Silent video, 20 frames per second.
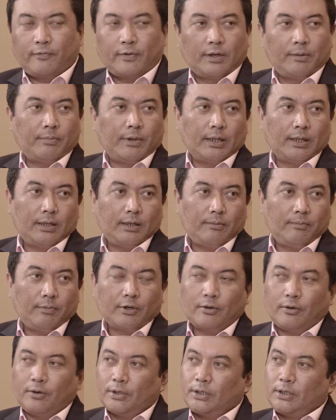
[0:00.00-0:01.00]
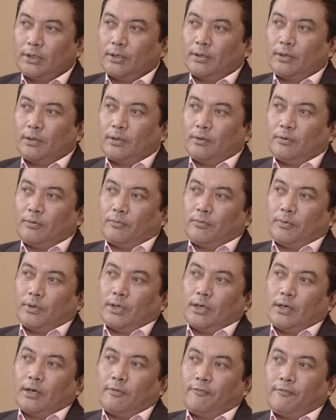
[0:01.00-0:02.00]
very badly because we
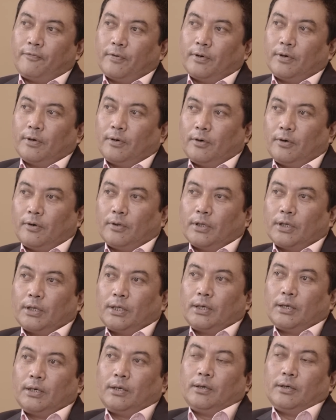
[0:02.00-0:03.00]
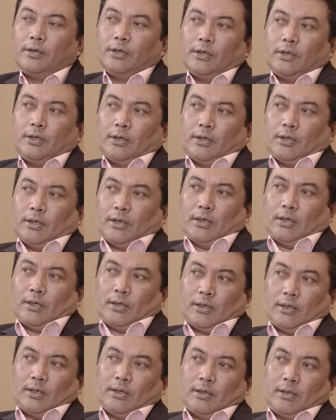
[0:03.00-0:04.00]
have already
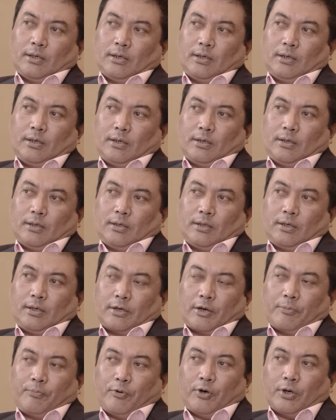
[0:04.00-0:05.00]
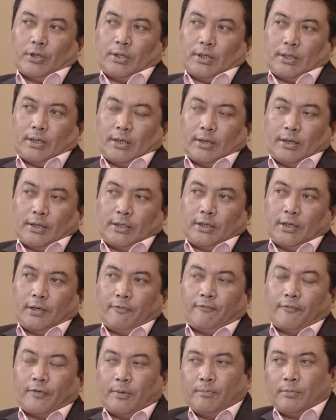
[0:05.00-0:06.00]
the report that I
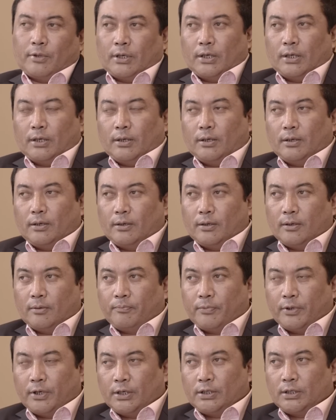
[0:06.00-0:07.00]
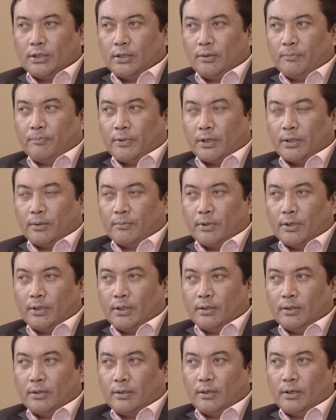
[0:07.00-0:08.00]
received from the PHE
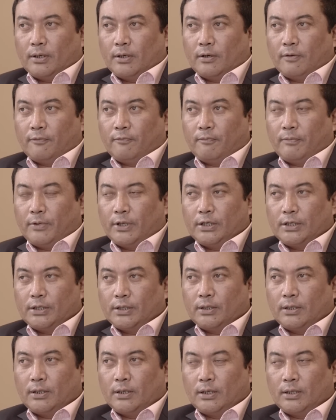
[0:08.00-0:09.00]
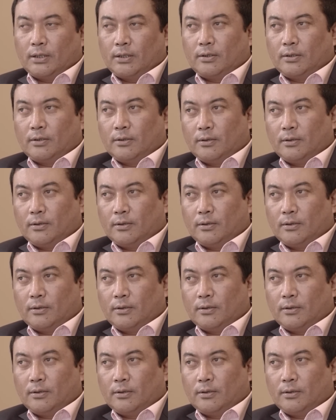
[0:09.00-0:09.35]
department. They have mentioned that